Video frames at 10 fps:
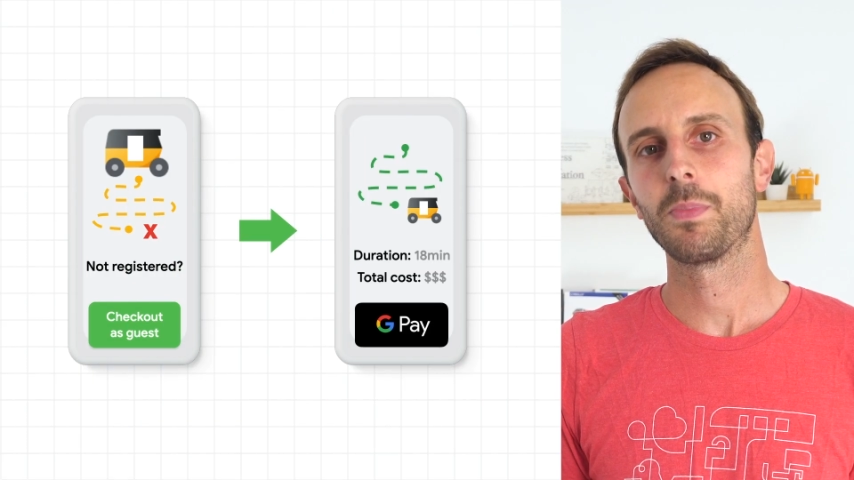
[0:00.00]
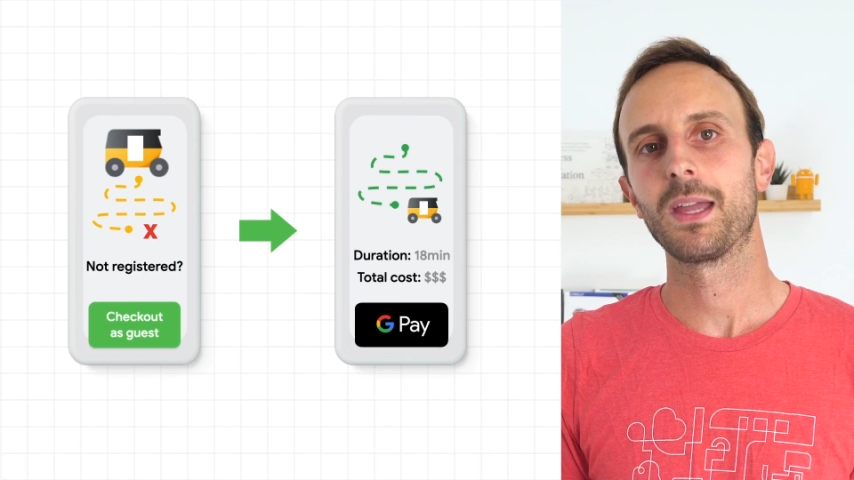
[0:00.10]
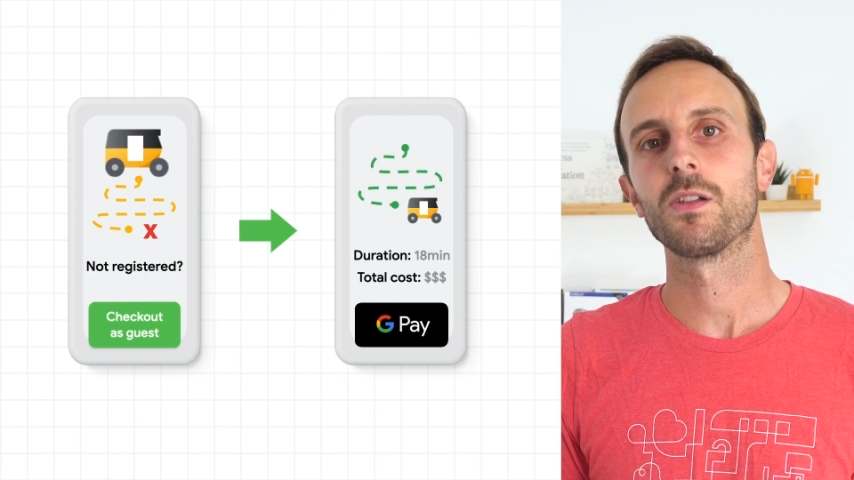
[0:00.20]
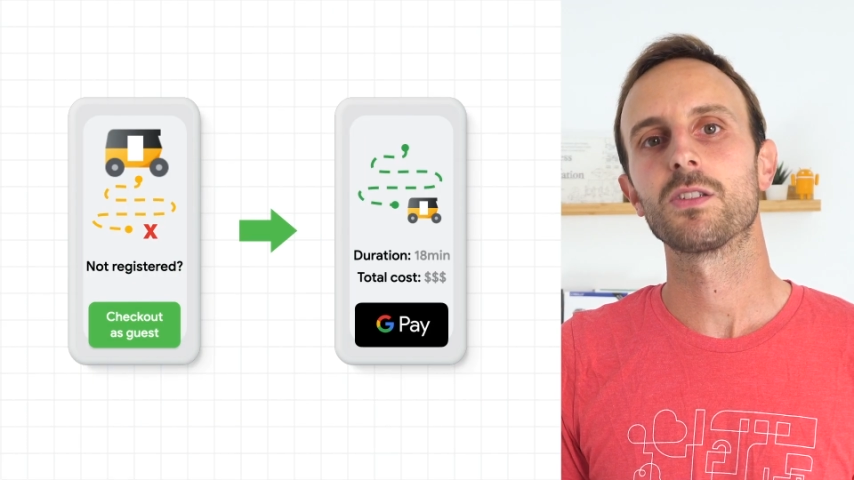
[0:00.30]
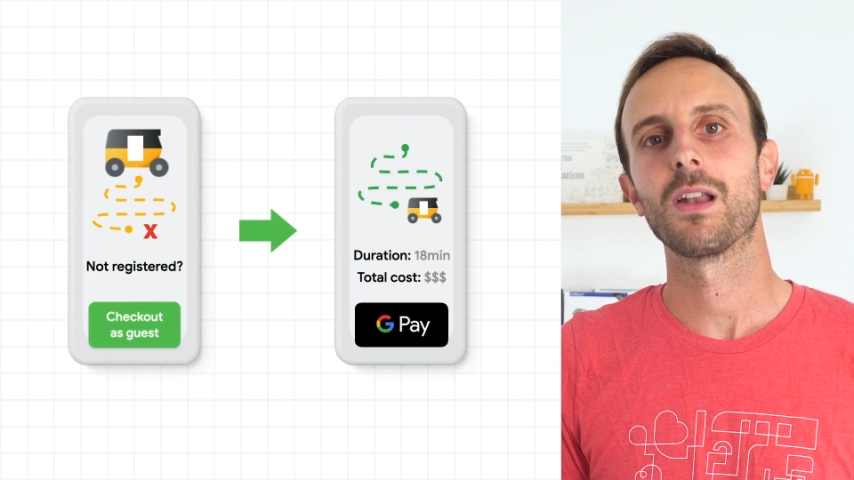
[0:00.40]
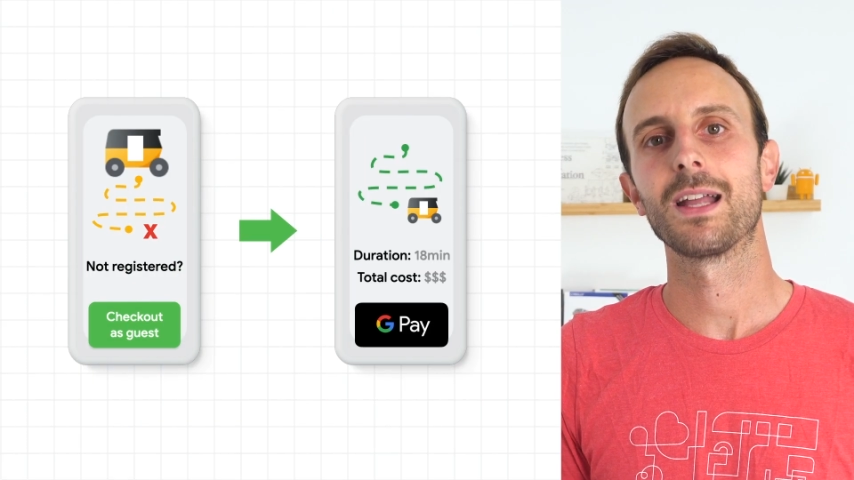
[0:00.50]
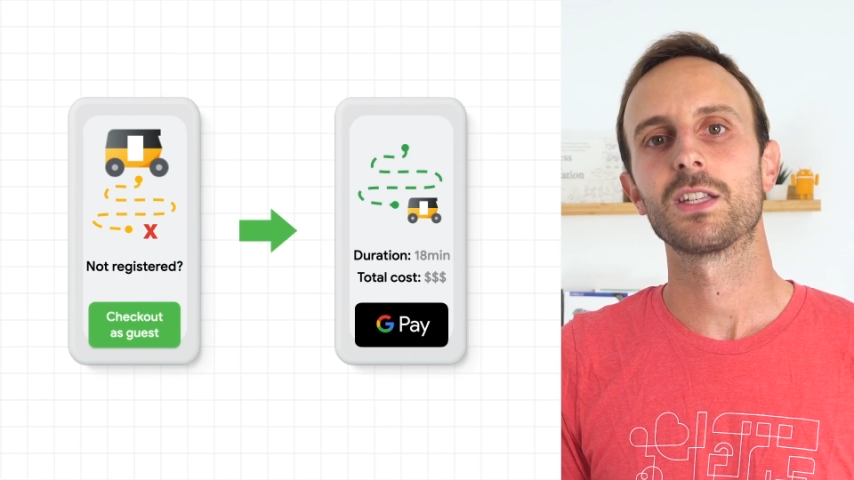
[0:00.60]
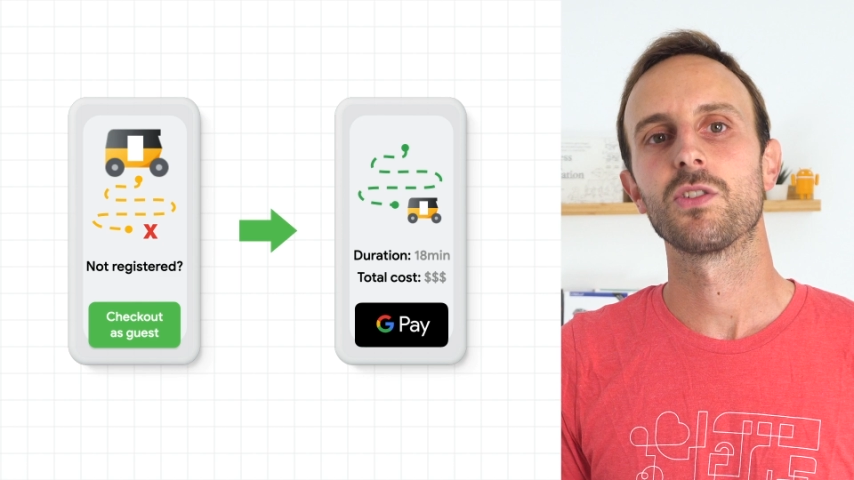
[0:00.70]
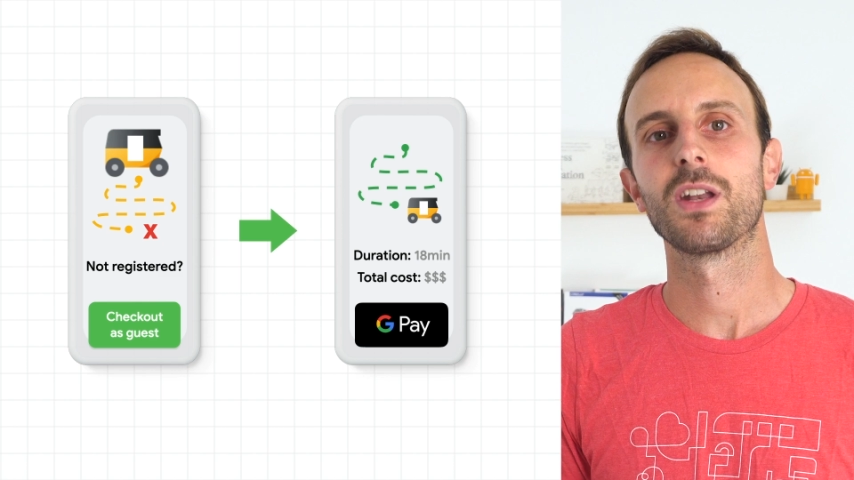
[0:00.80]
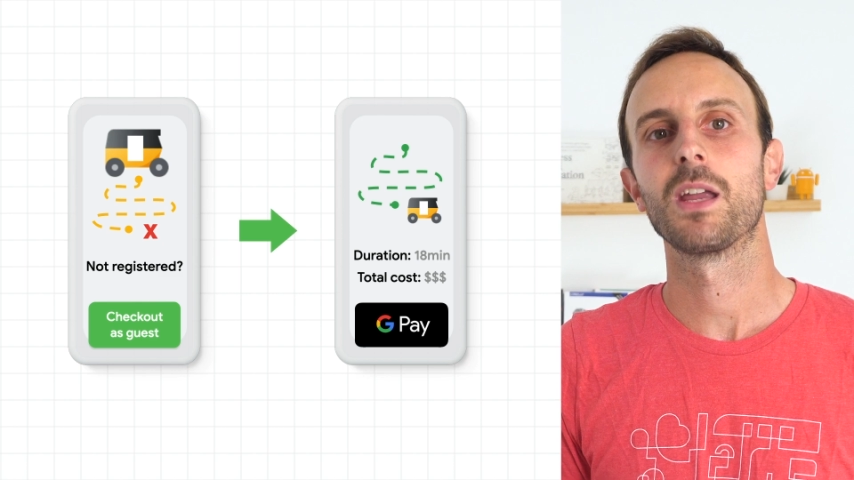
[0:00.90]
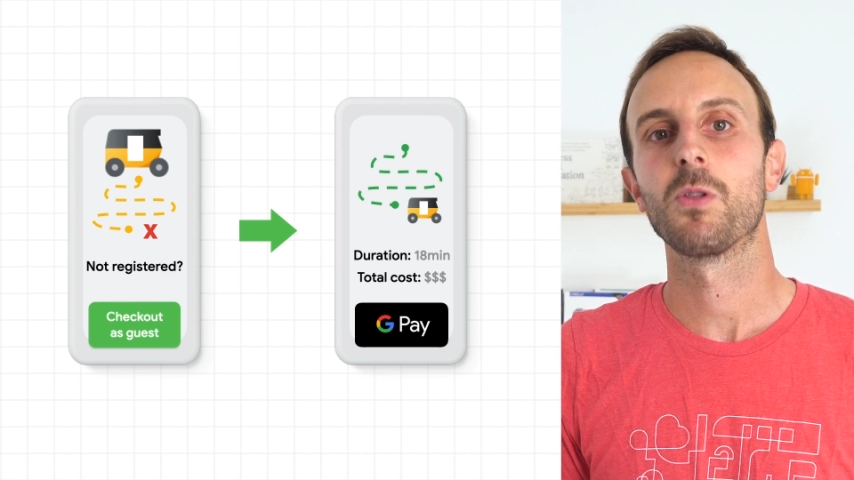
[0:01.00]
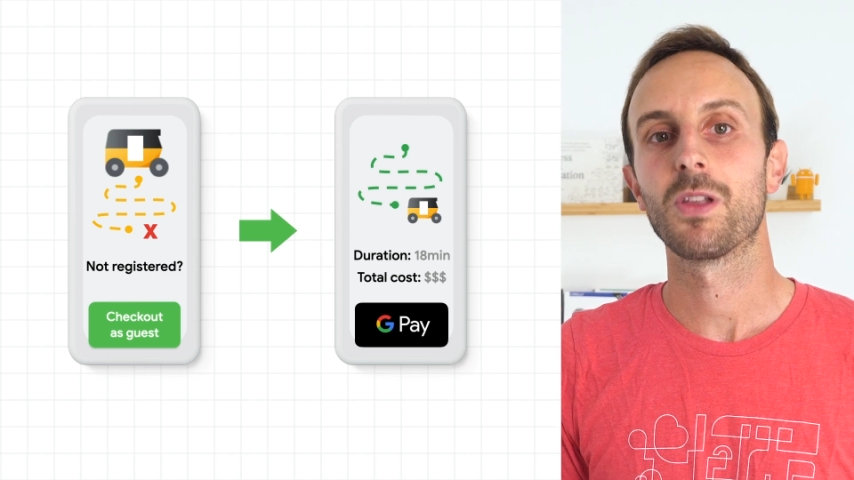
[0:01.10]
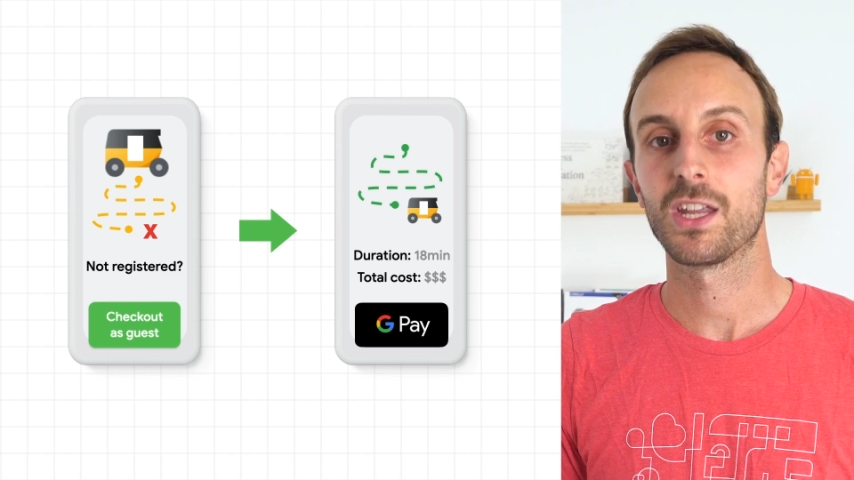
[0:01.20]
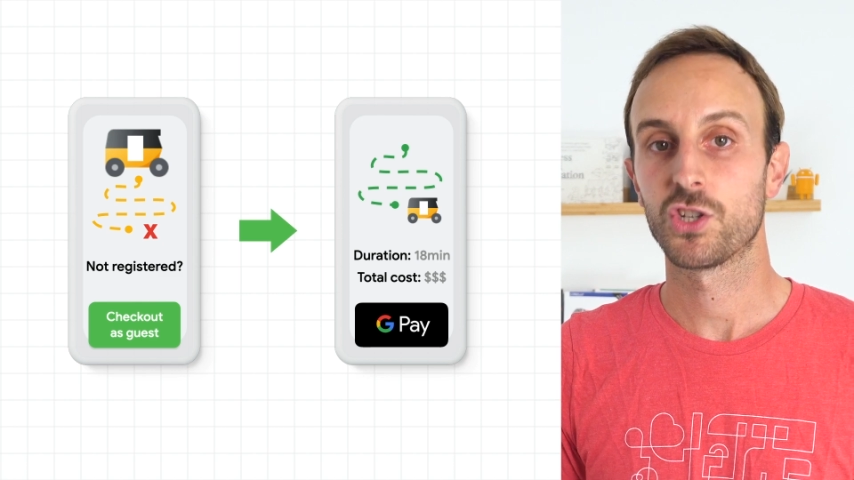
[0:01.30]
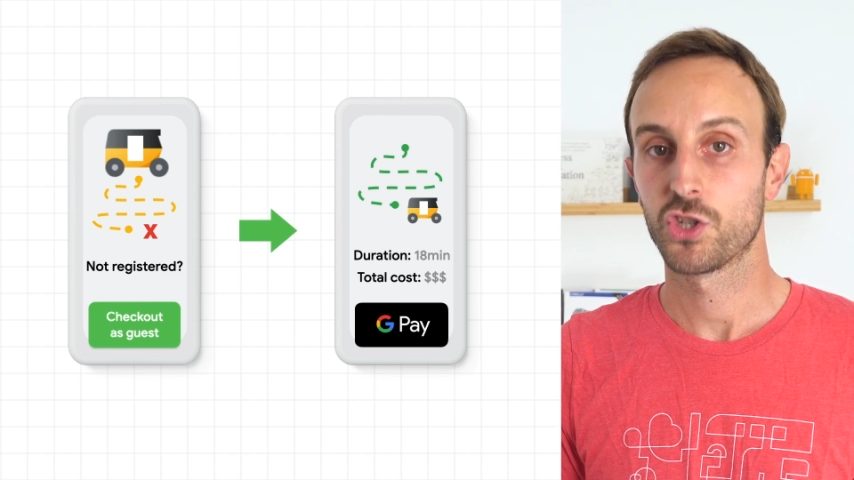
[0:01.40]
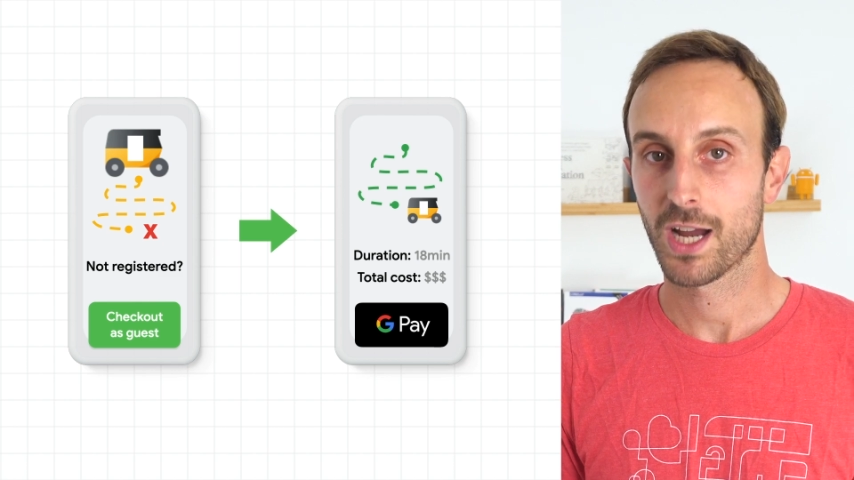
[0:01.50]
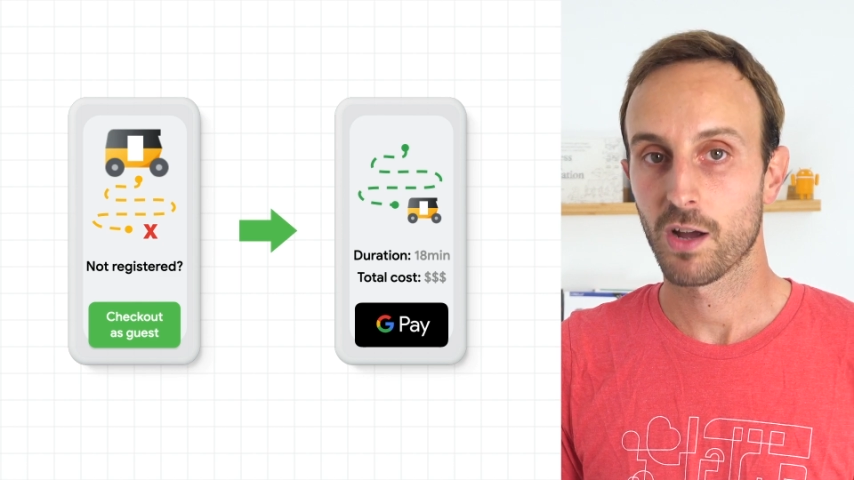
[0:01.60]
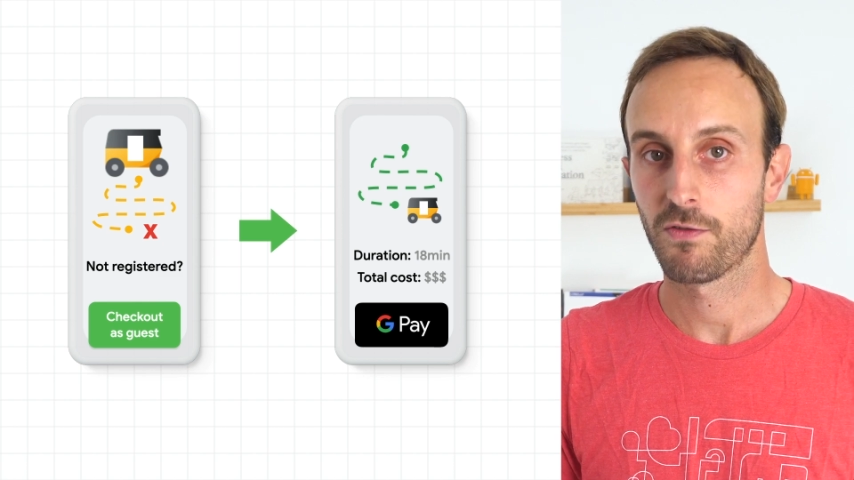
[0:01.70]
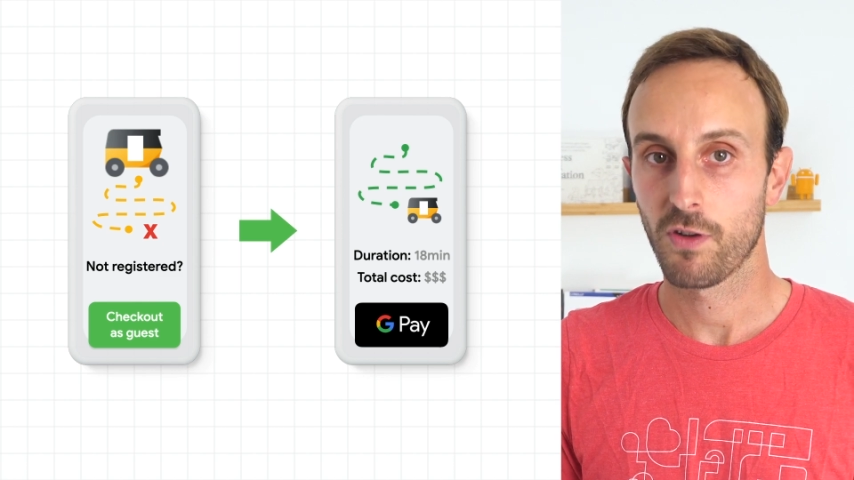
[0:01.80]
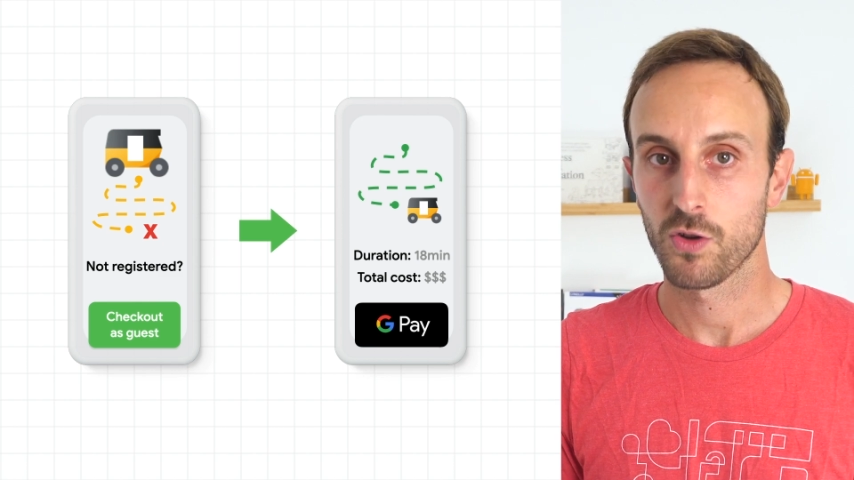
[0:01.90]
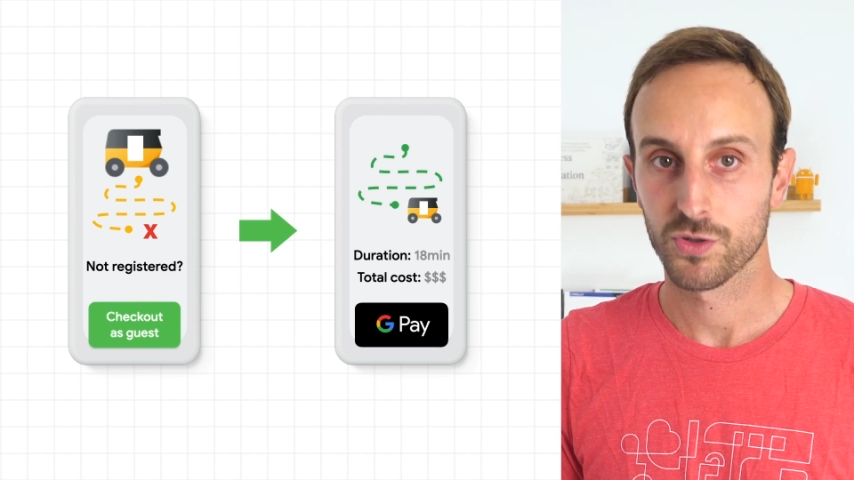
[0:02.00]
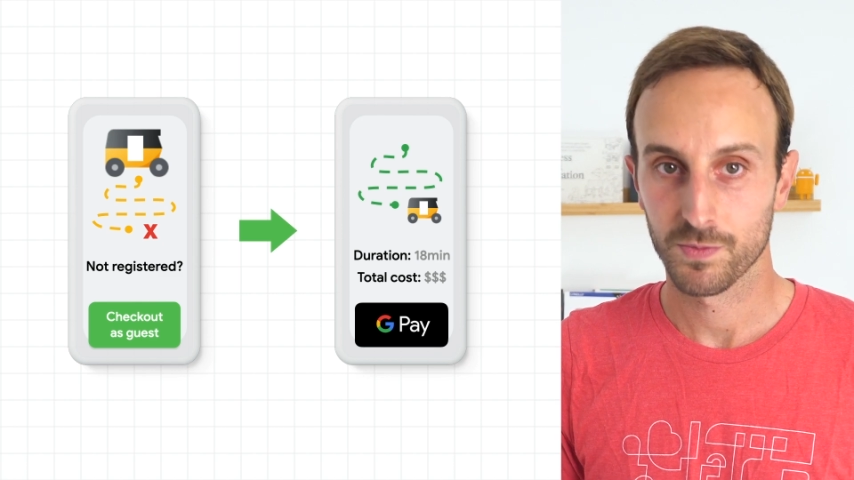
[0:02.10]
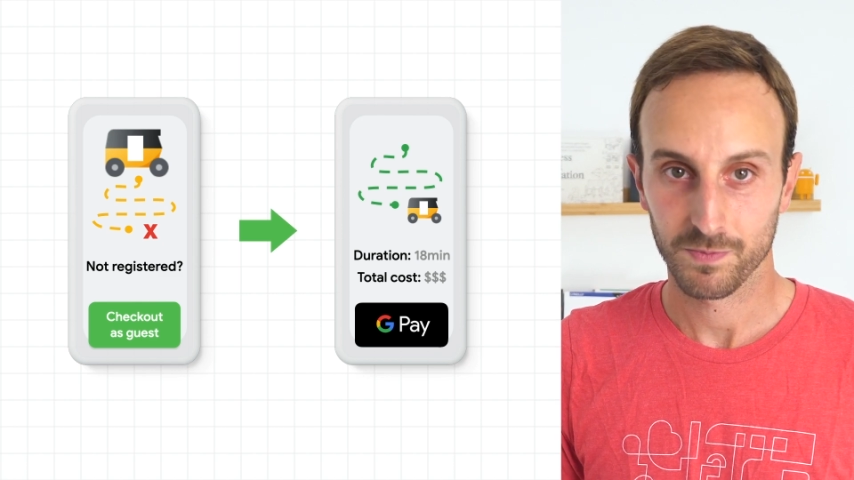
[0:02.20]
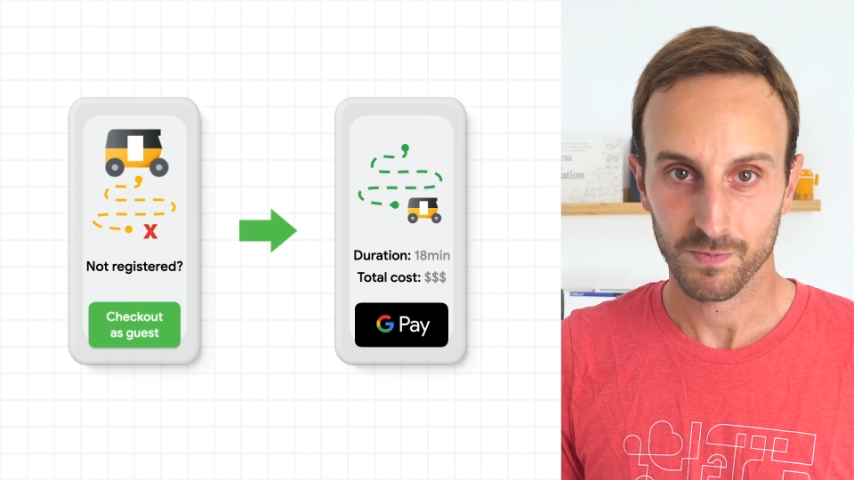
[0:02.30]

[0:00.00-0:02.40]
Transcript: Pay also lets you enable guest checkout flows.